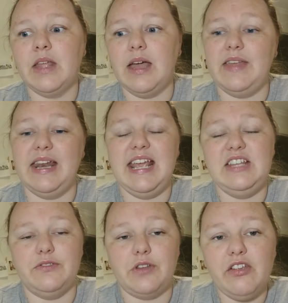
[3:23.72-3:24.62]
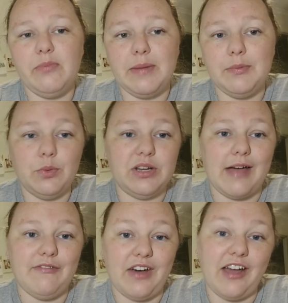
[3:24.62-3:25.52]
And then each of those people would
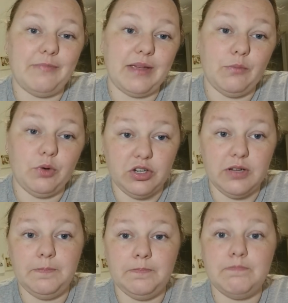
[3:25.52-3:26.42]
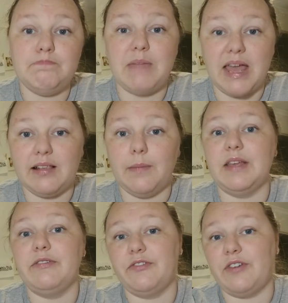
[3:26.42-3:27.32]
have five people would make
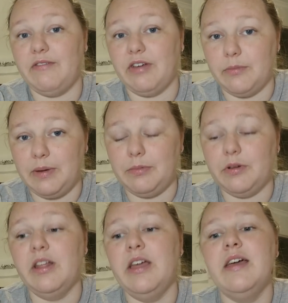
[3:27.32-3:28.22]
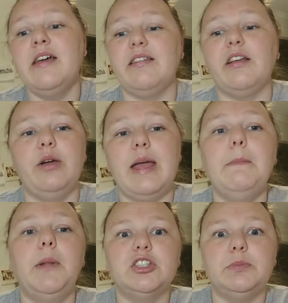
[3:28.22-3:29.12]
something for five other people. So it
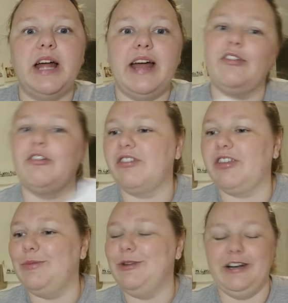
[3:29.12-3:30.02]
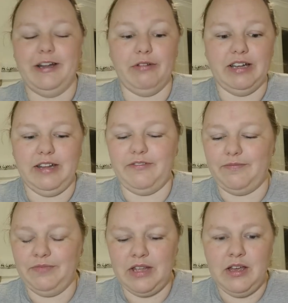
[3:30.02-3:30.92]
multiplies across the community really
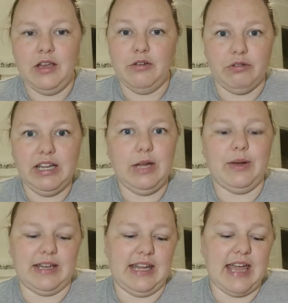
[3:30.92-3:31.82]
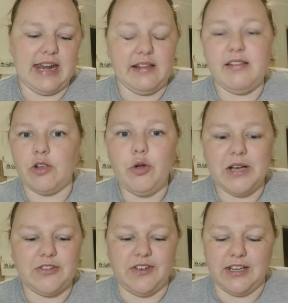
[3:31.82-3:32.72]
really quickly, and it's so
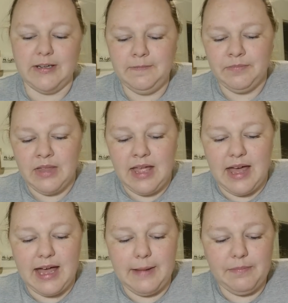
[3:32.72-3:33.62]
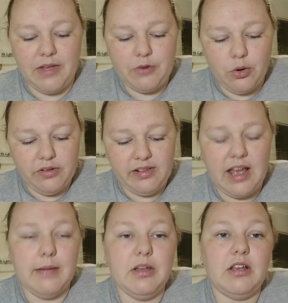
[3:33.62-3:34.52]
much fun. Um, of course,
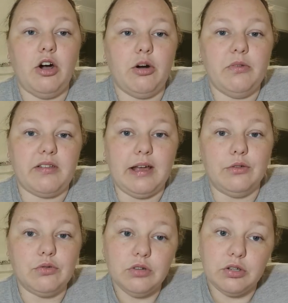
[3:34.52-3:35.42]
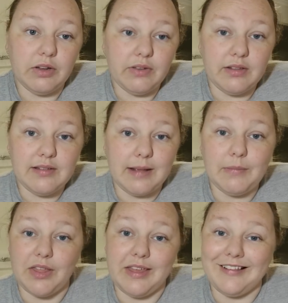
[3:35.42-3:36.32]
I'm a horrible scoundrel who never sent
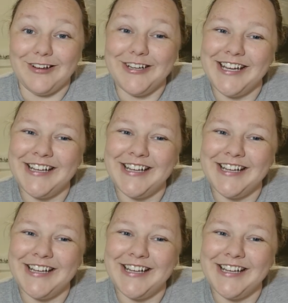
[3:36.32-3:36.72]
my things on.